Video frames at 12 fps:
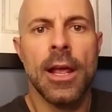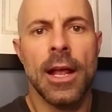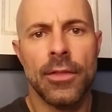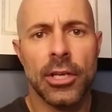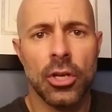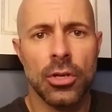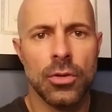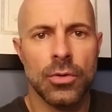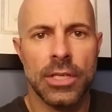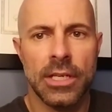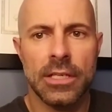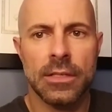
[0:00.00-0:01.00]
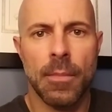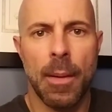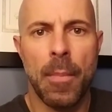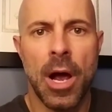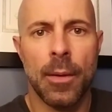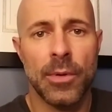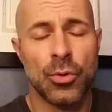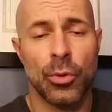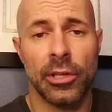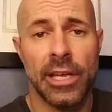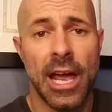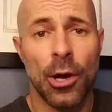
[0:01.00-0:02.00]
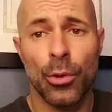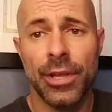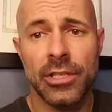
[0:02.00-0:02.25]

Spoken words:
And the good news is my mom is really healthy.